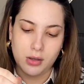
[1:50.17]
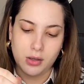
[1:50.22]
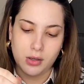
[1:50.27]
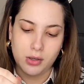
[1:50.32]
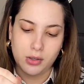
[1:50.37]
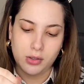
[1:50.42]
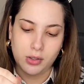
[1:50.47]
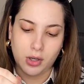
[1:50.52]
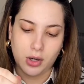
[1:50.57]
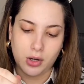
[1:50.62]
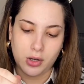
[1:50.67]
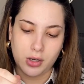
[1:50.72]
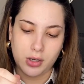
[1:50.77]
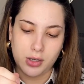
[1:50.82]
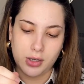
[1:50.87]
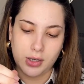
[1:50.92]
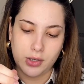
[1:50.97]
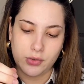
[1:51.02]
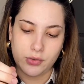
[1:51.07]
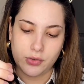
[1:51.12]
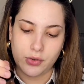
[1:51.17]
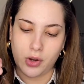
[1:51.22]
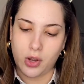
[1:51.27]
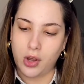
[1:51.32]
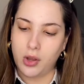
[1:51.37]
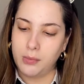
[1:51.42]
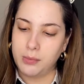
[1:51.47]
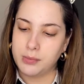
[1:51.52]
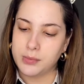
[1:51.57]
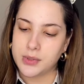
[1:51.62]
Darkening
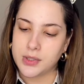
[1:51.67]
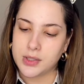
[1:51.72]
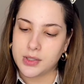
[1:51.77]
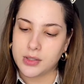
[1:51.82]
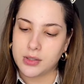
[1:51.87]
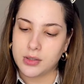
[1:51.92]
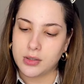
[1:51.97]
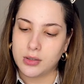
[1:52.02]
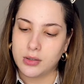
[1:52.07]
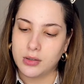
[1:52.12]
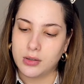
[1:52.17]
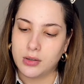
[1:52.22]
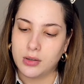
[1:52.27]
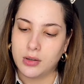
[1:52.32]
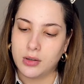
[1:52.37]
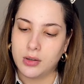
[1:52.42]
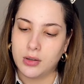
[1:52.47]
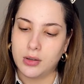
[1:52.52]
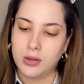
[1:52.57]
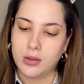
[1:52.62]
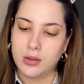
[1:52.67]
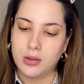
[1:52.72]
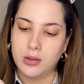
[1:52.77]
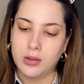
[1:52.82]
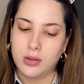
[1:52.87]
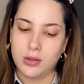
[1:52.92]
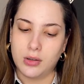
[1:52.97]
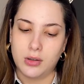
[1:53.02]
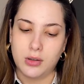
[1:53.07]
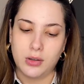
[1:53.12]
drops.
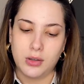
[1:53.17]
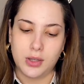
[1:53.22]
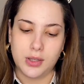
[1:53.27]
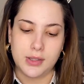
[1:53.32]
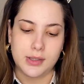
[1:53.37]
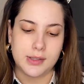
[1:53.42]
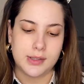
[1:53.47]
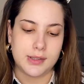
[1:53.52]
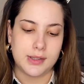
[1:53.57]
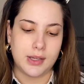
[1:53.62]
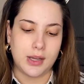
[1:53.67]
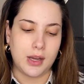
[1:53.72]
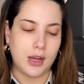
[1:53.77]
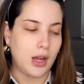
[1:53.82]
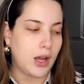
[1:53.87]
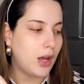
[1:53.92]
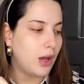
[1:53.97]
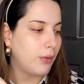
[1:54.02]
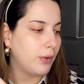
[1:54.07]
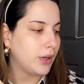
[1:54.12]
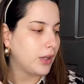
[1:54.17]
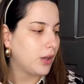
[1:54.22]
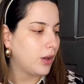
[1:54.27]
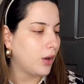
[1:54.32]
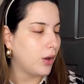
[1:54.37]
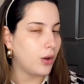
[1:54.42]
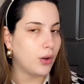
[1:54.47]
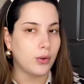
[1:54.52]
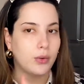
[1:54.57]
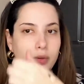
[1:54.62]
Let's see how it
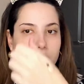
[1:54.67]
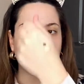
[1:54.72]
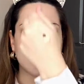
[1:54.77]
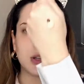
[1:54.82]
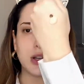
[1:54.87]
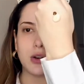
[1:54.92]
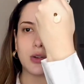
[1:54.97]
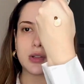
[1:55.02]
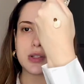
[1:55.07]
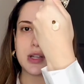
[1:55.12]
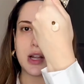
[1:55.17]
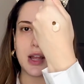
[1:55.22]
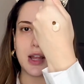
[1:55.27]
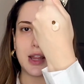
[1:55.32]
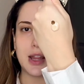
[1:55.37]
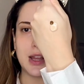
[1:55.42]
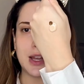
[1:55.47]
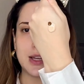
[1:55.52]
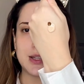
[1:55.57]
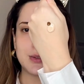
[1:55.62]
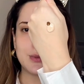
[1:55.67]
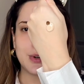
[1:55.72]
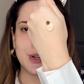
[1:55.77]
goes. It looks like this right